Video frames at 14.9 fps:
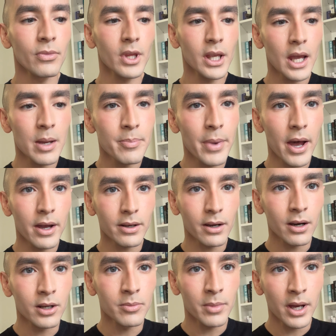get back
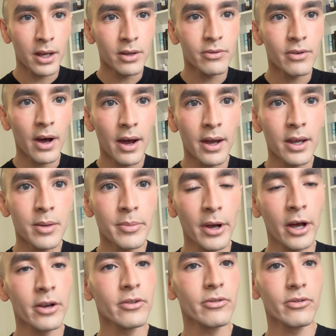on my vibe
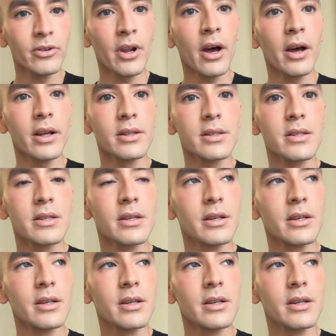of not